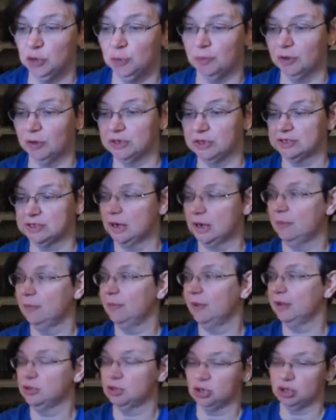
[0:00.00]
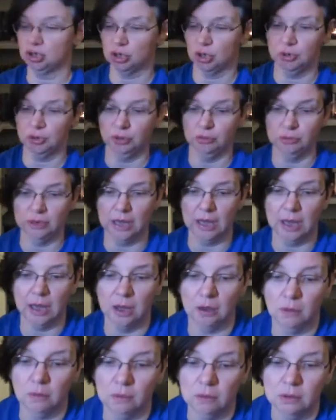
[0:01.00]
2 books that I'm about to show you
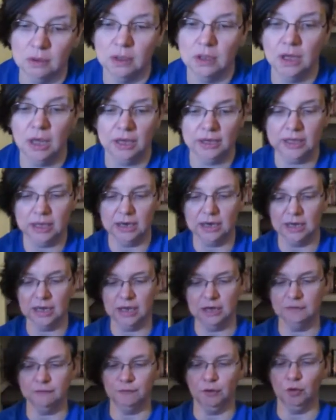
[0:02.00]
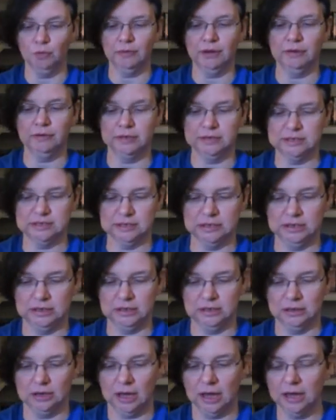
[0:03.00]
now, again, I had to fold my
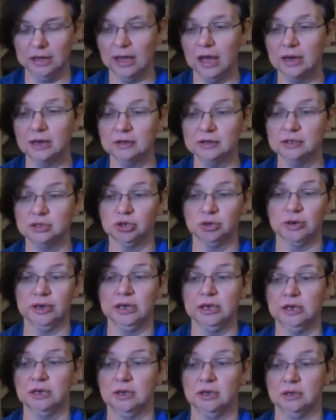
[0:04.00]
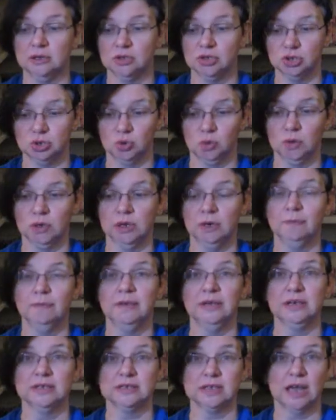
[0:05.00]
receipt. I got at the trade store
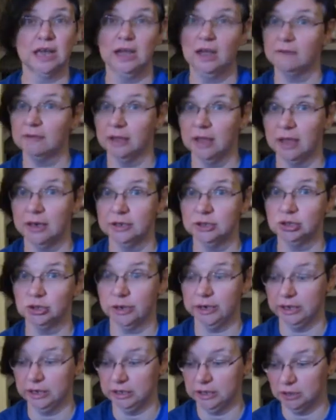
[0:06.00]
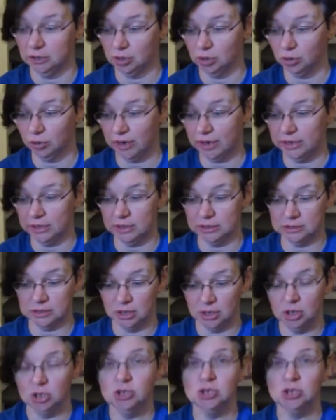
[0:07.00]
because I have a lot of trade credit.